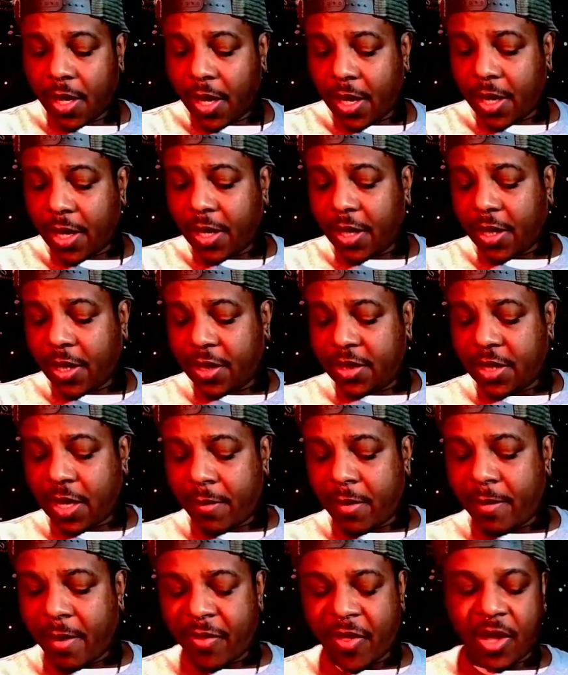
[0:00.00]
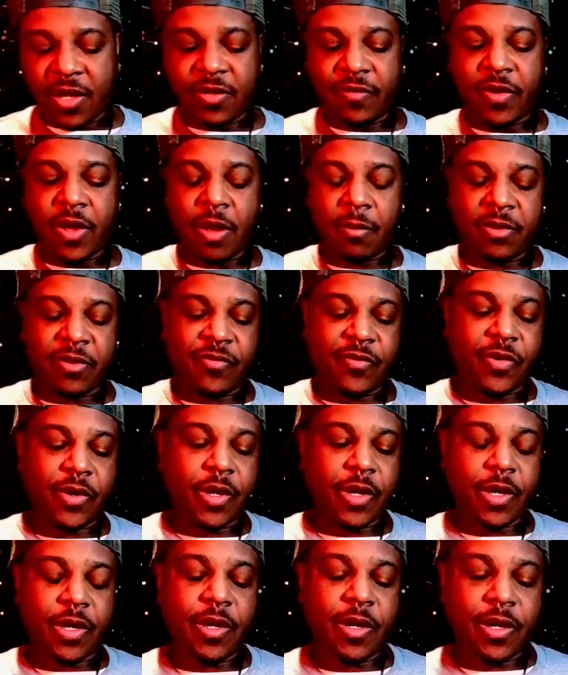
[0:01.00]
Uh, tell me about the Ace of Cups
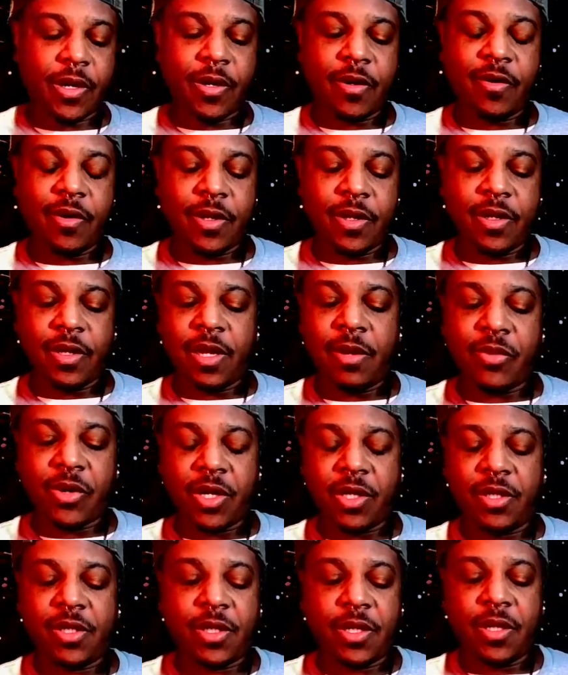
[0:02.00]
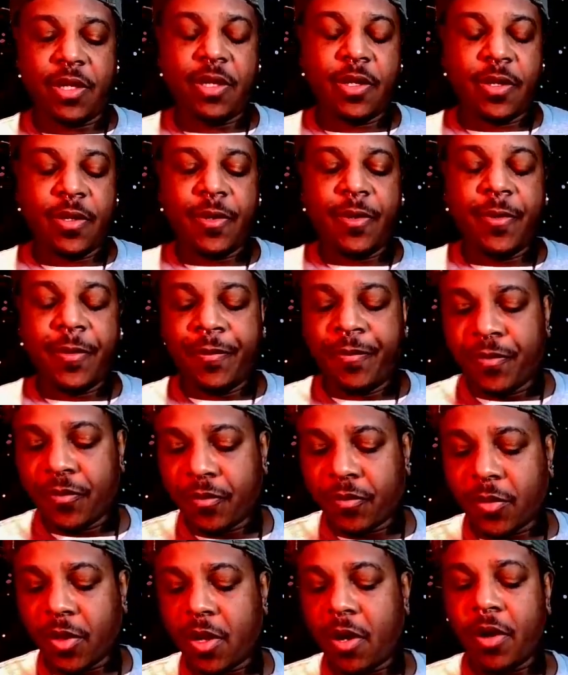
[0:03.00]
for Libra's
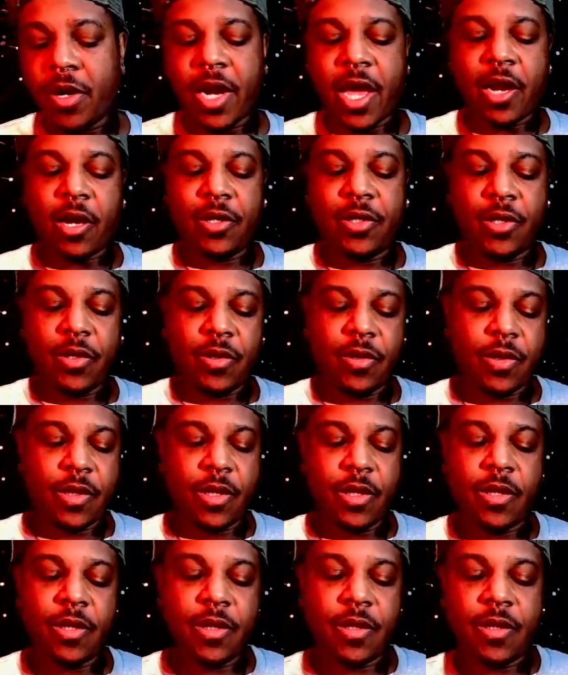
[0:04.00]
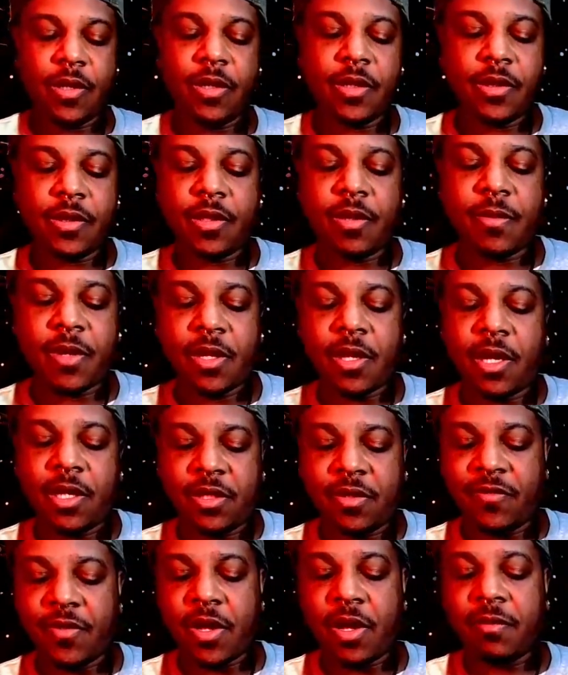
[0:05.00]
current attitude. Tell me about the
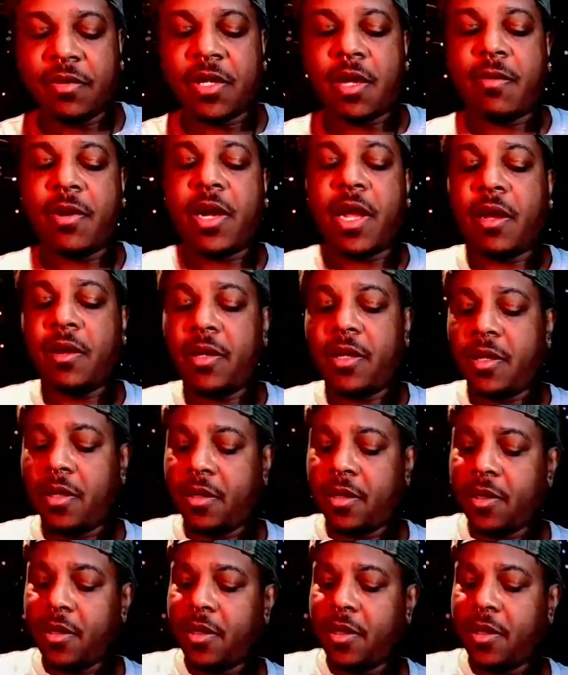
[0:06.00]
Ace of Cups, come on out.